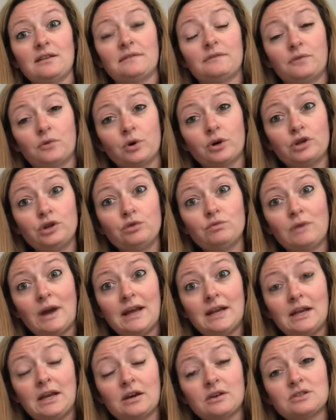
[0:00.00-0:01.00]
for you right
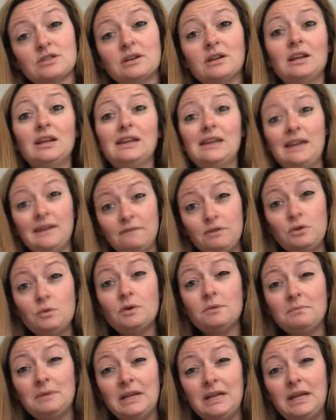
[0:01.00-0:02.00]
here. So I'm gonna give you
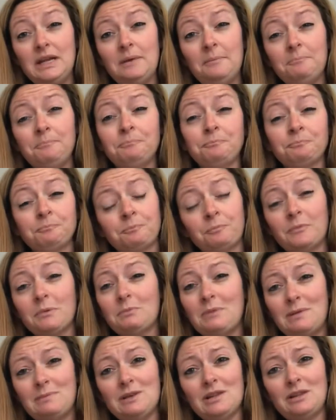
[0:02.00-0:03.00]
a minute,
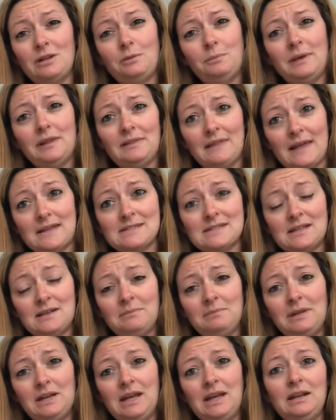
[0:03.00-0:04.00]
maybe a little bit less than a
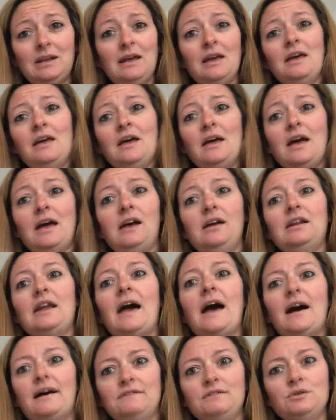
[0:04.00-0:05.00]
minute, and
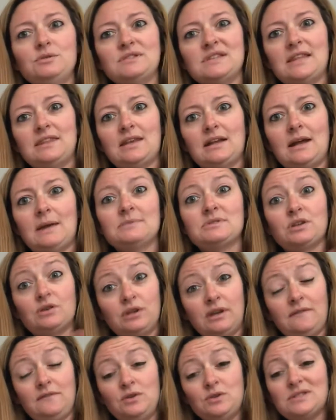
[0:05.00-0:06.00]
have you set that up. So I'll
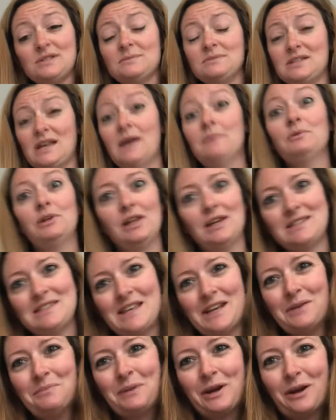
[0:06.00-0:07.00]
give you some time while I set
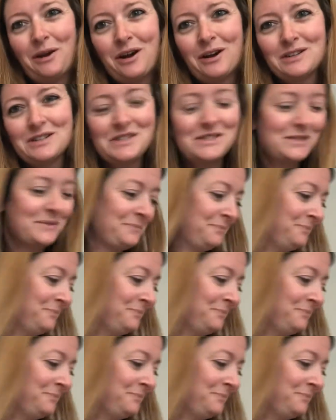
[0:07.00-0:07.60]
up my cards.